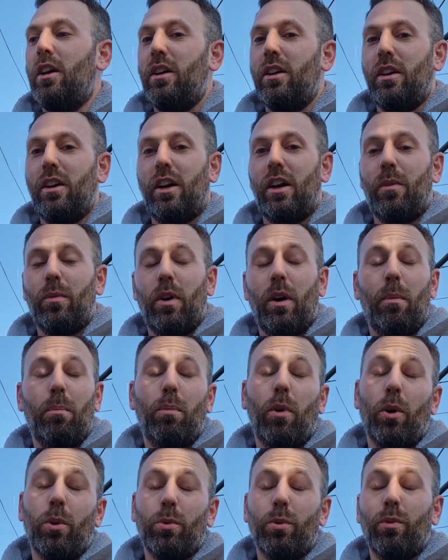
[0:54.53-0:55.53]
a
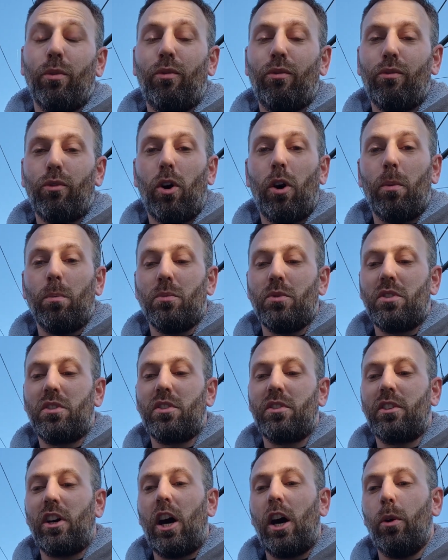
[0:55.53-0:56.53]
bottle from
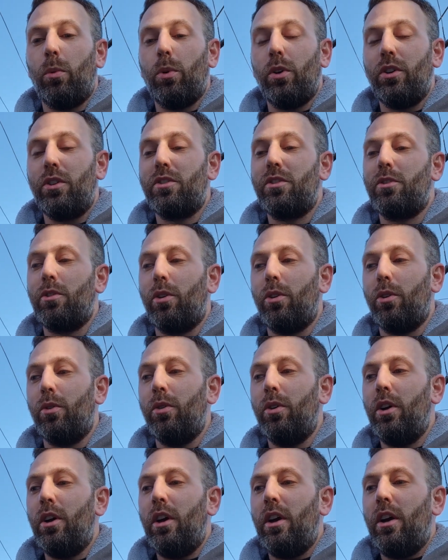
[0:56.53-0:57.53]
Starward. So
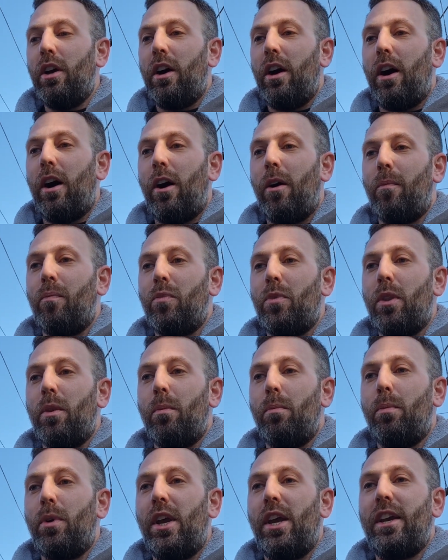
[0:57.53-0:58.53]

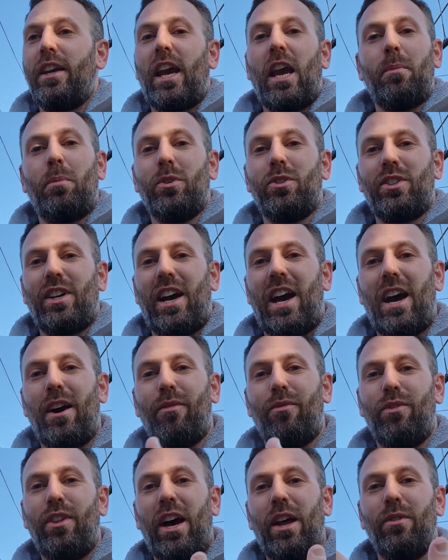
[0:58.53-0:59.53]
being able to
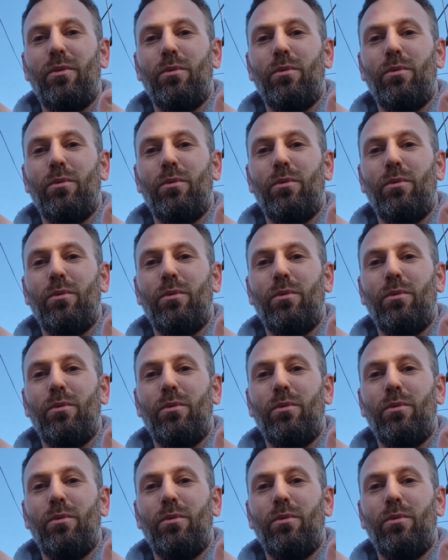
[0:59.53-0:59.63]
have that